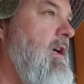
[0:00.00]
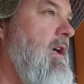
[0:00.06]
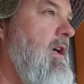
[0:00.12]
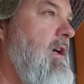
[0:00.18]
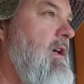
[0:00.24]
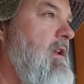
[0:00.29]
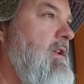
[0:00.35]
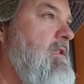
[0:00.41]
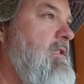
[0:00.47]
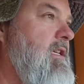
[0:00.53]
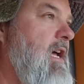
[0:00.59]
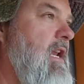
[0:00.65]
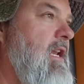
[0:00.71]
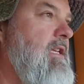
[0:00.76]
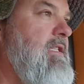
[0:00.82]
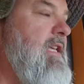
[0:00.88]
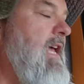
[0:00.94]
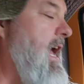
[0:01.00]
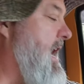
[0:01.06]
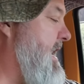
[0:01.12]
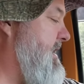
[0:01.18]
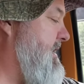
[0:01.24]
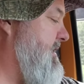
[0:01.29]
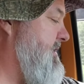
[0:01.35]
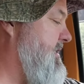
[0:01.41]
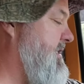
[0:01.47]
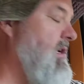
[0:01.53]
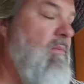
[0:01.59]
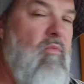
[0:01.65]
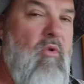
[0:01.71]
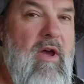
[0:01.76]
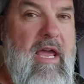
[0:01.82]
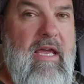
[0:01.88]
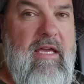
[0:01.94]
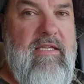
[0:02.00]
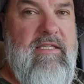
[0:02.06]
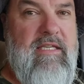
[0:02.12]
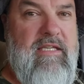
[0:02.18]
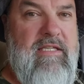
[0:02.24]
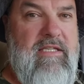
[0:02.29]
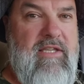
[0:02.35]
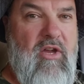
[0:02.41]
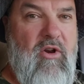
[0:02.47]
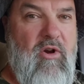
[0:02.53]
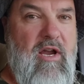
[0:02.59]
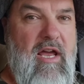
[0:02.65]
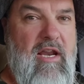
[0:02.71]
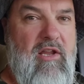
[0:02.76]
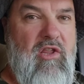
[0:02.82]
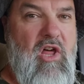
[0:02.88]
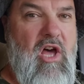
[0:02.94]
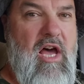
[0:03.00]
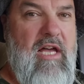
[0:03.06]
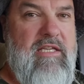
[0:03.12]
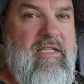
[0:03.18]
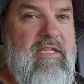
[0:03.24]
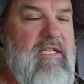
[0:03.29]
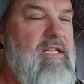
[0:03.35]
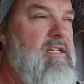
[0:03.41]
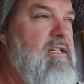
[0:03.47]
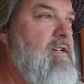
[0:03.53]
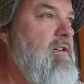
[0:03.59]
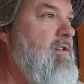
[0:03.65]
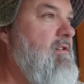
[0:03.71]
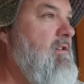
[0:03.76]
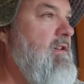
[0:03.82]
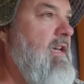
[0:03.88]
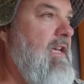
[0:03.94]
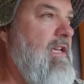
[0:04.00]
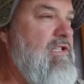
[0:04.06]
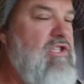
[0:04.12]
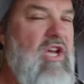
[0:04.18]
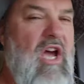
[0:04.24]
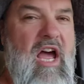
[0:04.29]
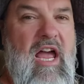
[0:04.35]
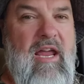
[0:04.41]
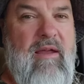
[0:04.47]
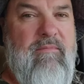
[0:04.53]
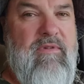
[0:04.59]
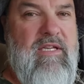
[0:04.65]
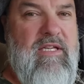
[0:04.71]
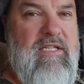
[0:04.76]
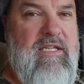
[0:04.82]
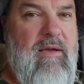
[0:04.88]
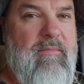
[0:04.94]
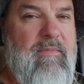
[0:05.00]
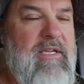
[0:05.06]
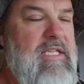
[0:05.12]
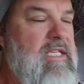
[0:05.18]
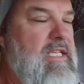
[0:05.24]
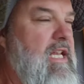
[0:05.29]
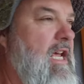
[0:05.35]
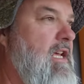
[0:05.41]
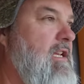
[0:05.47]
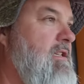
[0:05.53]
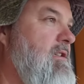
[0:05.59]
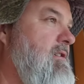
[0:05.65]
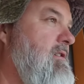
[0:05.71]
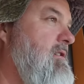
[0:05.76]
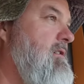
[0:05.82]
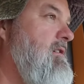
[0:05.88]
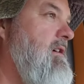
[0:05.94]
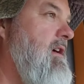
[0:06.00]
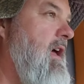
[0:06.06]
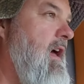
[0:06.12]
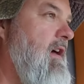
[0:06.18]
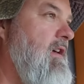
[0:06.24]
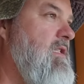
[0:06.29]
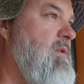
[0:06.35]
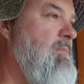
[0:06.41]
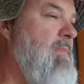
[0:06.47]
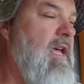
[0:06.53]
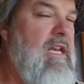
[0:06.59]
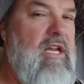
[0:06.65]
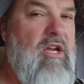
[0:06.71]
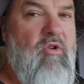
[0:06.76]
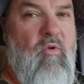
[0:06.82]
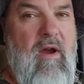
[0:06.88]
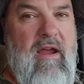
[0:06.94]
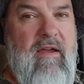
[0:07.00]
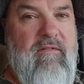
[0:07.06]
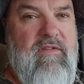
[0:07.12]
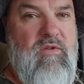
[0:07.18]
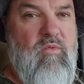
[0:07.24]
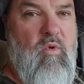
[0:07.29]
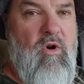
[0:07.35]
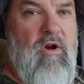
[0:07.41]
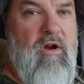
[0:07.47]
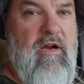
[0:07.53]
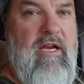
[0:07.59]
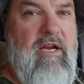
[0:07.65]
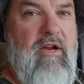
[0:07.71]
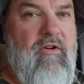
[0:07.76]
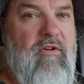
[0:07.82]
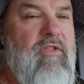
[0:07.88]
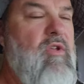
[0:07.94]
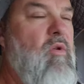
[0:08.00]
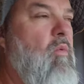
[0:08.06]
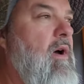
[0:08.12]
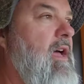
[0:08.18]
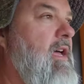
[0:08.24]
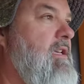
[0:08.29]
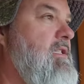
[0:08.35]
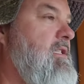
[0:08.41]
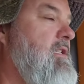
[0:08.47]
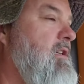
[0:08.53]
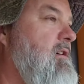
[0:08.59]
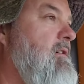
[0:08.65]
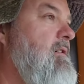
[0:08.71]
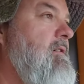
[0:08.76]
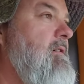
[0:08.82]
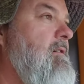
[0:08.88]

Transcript: And it's kind of sad in some ways, as they're kind of lost in time to some extent, as many graves were here in the West.